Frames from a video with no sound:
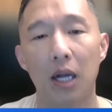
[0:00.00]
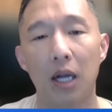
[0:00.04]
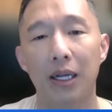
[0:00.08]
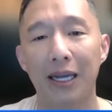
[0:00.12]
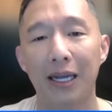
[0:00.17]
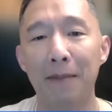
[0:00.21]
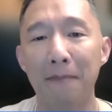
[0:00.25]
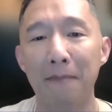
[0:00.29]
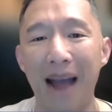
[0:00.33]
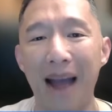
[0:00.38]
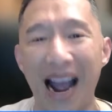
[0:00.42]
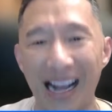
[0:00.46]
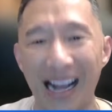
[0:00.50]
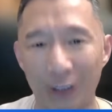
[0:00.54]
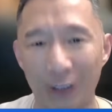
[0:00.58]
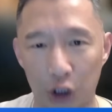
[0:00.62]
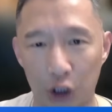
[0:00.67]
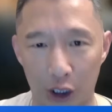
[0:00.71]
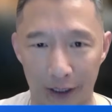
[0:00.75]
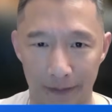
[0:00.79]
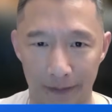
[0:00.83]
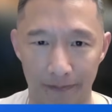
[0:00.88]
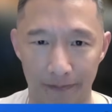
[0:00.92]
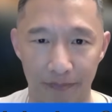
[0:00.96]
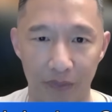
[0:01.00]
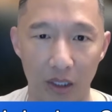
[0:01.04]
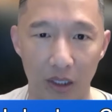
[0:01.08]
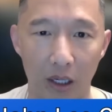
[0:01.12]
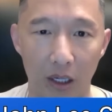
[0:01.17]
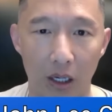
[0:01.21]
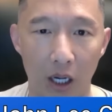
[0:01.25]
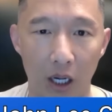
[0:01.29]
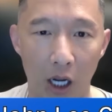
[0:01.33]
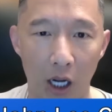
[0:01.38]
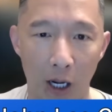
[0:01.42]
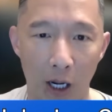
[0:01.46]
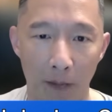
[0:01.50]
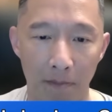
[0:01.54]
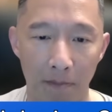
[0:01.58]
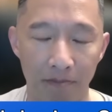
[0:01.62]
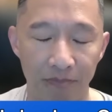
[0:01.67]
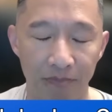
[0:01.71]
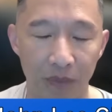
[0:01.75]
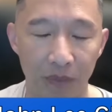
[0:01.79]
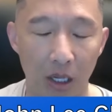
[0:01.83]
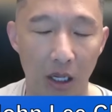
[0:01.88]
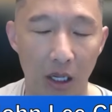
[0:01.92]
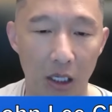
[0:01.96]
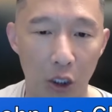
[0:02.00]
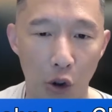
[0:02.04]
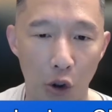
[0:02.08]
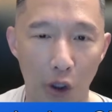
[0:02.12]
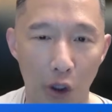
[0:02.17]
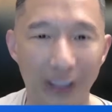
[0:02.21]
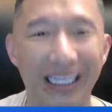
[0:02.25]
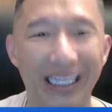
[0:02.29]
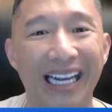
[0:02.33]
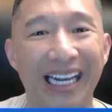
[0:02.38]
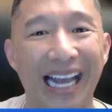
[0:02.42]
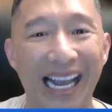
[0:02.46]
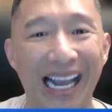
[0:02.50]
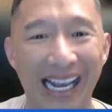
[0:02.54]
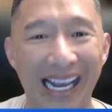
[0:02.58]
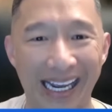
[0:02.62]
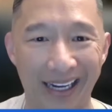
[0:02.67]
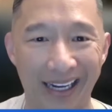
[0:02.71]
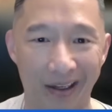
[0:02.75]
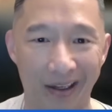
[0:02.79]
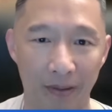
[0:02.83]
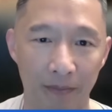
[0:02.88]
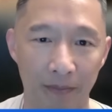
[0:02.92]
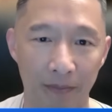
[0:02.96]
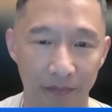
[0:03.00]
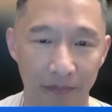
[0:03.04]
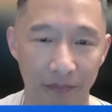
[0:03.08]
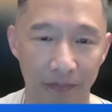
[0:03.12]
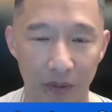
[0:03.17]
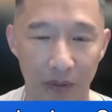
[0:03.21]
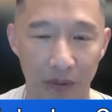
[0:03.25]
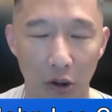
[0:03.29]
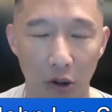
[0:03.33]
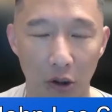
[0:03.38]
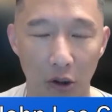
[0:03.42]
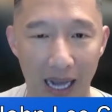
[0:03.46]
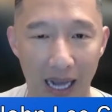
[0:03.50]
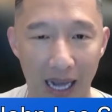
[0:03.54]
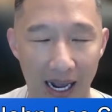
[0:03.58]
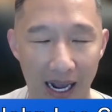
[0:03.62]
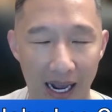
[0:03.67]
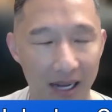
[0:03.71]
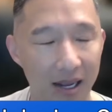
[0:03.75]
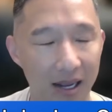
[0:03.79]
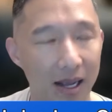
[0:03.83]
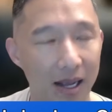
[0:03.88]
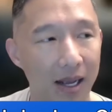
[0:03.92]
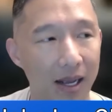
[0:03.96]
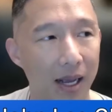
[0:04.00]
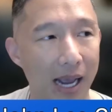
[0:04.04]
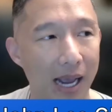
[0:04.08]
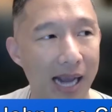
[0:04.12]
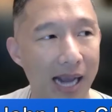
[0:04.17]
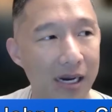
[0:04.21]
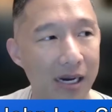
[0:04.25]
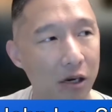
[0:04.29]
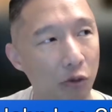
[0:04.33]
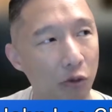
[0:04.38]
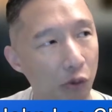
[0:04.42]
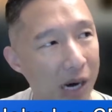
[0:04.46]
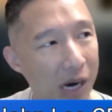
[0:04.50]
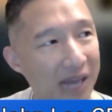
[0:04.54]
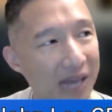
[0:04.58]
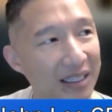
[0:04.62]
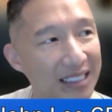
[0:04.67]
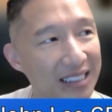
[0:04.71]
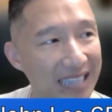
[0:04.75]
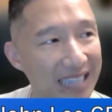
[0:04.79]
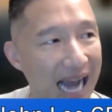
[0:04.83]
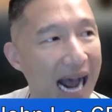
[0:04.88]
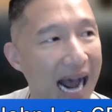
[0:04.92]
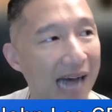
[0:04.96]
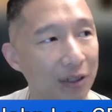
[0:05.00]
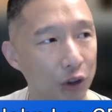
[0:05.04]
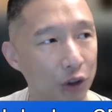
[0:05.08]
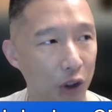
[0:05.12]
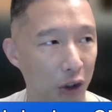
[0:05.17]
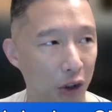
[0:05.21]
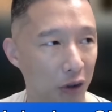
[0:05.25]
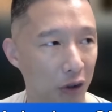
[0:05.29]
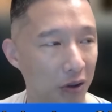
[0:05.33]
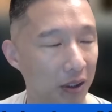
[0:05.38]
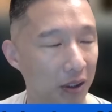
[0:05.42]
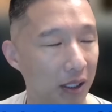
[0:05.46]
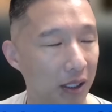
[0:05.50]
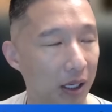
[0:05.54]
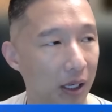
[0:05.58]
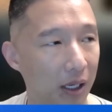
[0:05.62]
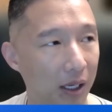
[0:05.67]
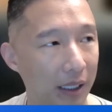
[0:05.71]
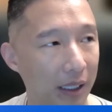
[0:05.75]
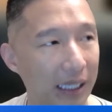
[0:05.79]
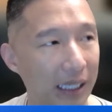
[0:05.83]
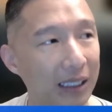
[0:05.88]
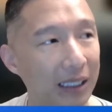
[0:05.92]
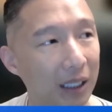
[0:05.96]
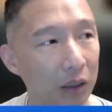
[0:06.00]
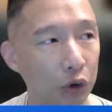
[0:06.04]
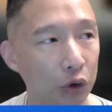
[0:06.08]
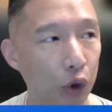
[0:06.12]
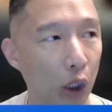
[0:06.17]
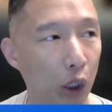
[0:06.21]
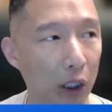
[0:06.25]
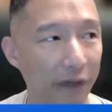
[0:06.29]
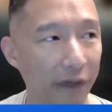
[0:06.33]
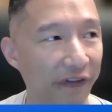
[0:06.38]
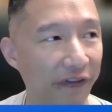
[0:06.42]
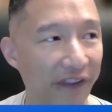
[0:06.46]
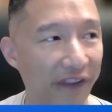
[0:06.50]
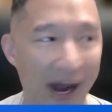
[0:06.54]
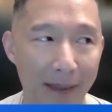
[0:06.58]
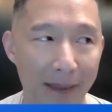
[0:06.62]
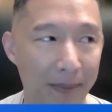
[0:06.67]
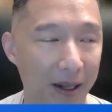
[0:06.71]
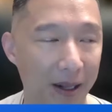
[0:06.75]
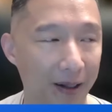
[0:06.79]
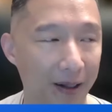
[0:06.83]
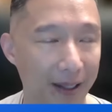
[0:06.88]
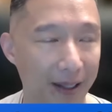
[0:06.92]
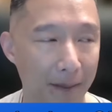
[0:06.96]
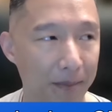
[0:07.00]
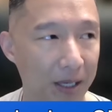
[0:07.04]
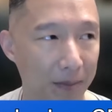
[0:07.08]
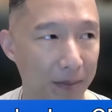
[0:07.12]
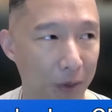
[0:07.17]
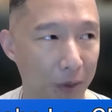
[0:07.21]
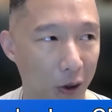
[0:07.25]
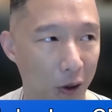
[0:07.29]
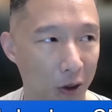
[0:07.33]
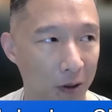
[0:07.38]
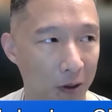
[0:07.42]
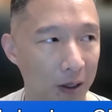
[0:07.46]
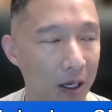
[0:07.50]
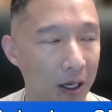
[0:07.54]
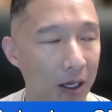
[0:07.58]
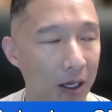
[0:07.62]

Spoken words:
Imagine you are the king, okay, and you run this castle in control of 5 billion people,